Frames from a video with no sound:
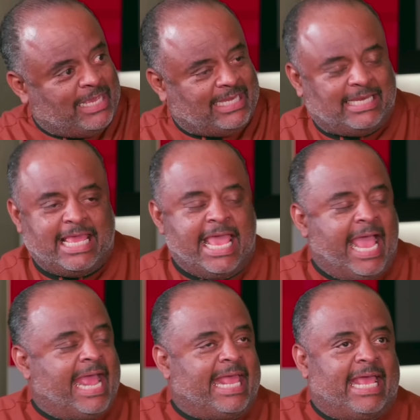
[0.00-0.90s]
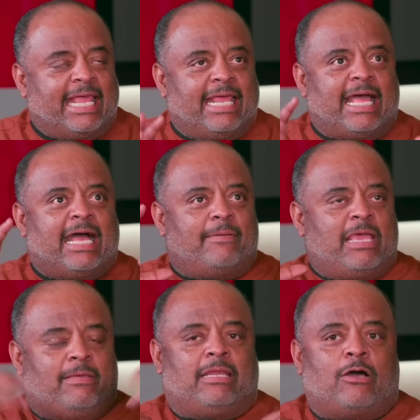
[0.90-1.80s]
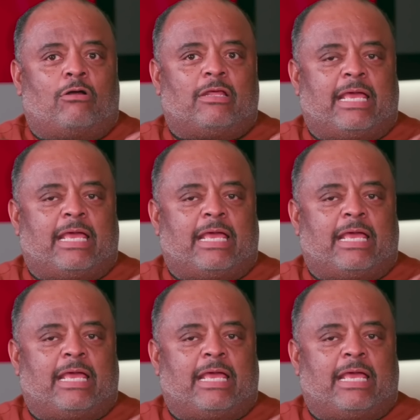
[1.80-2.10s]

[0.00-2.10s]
meeting. Come on. And, and, and I, and, and only,